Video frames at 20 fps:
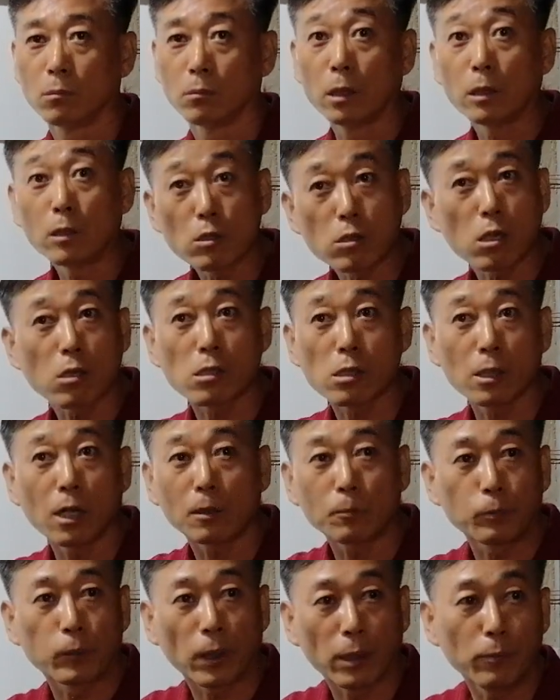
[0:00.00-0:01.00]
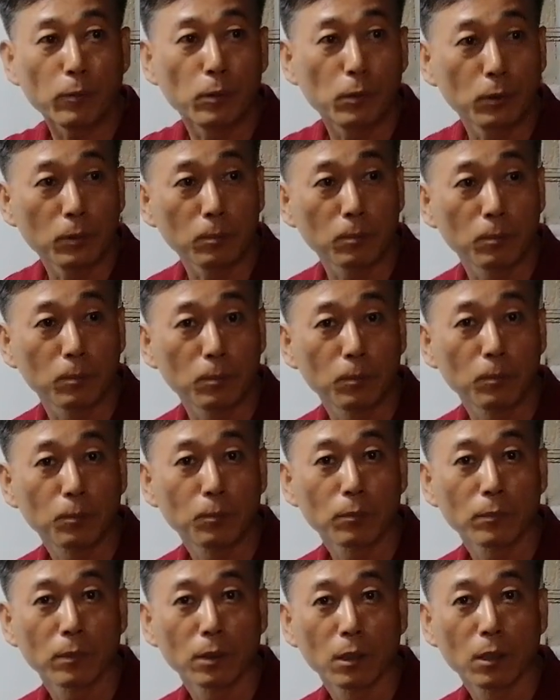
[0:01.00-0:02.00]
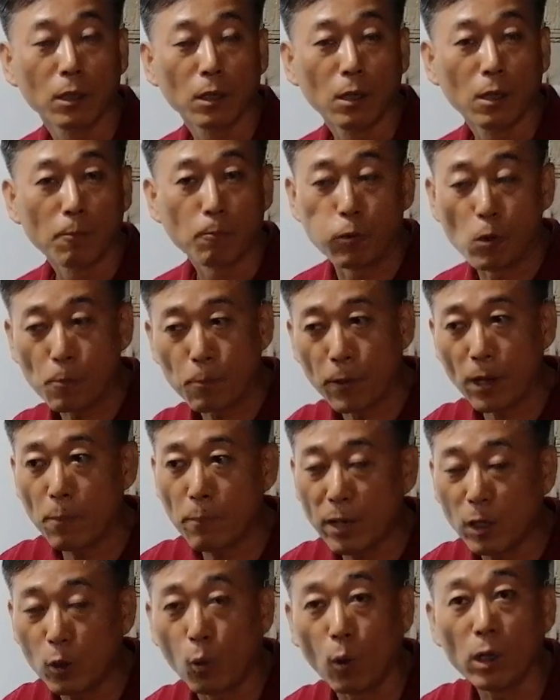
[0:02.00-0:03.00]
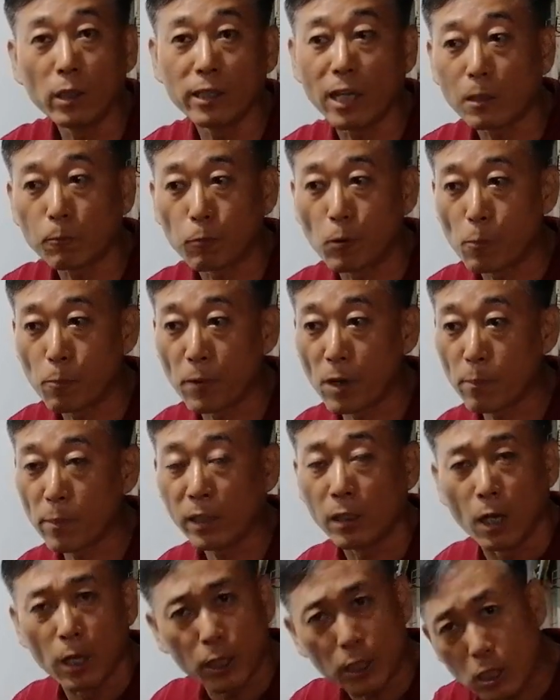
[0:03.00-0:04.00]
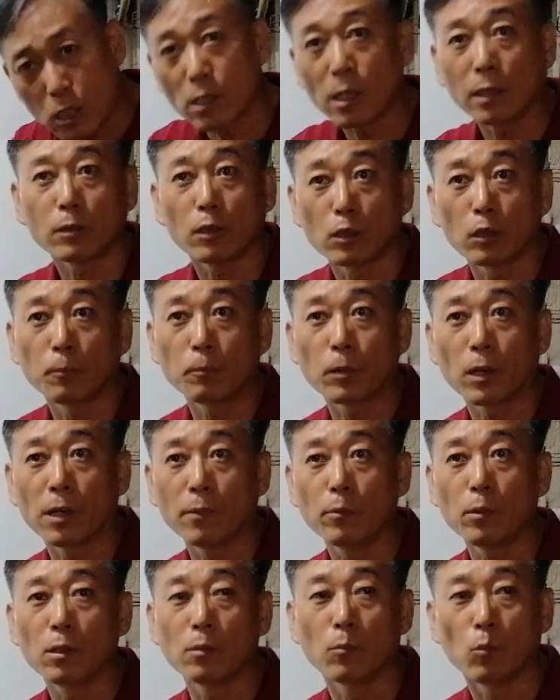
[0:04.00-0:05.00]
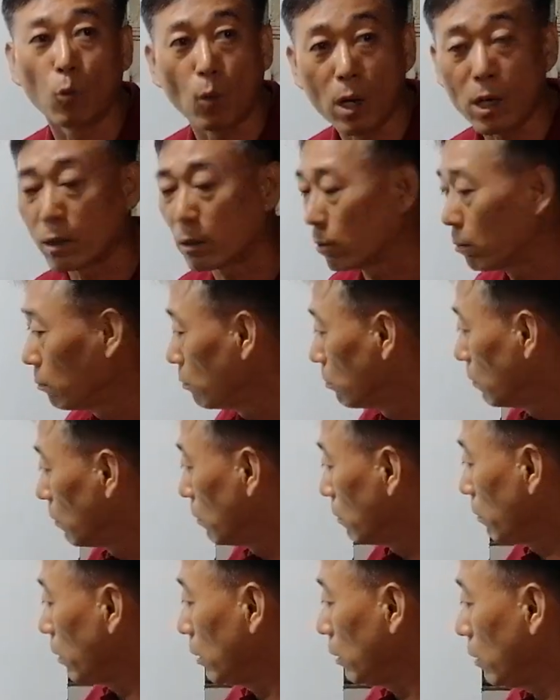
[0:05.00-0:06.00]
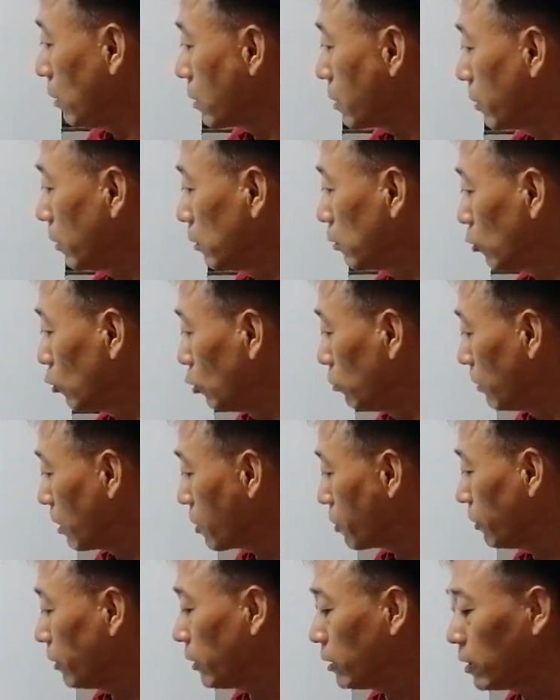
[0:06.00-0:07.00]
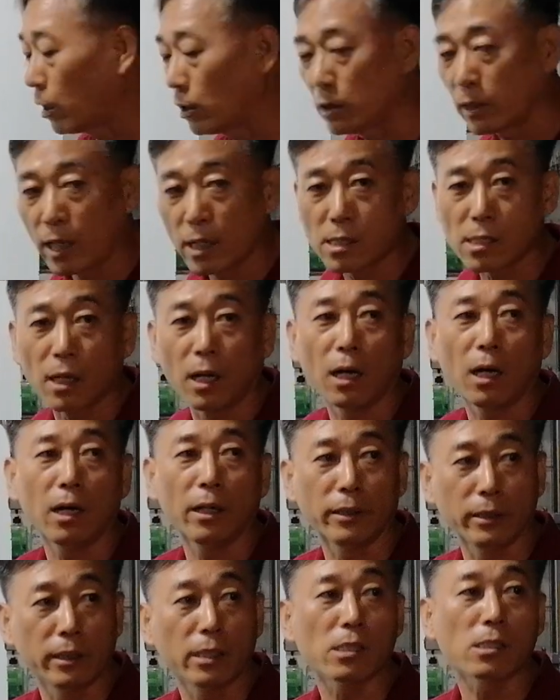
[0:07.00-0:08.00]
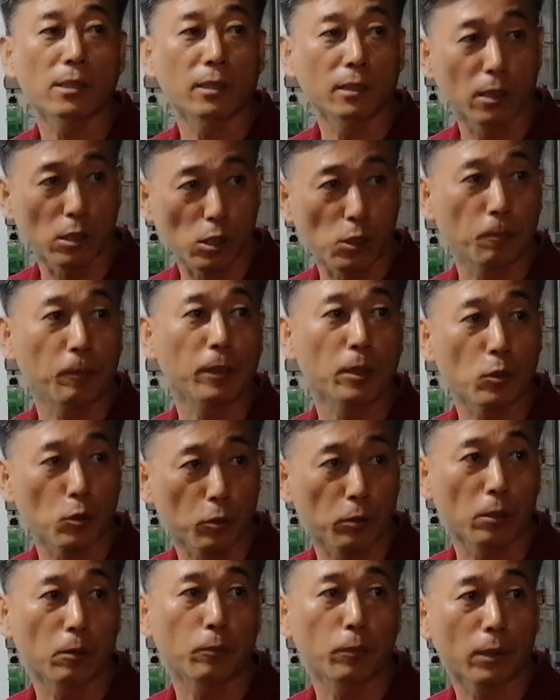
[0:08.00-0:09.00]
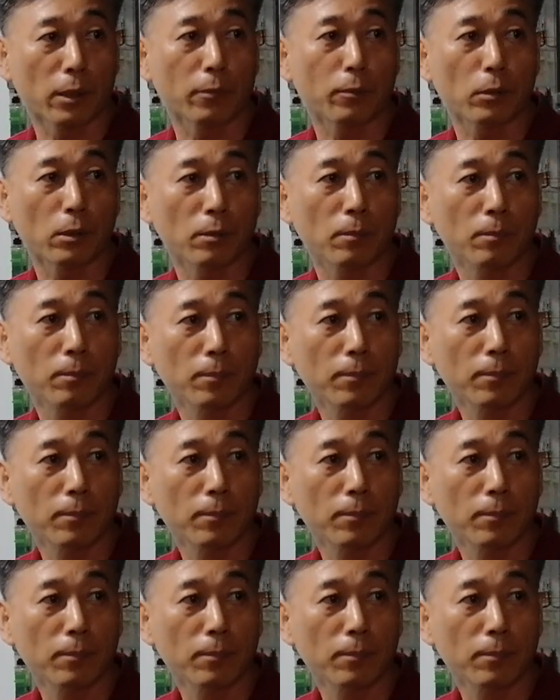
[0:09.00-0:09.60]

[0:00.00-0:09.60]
That issue is not problem. Fulfillment or not fulfillment, it's not the problem. What? That is the, you must recognize, it is the spiritual problem.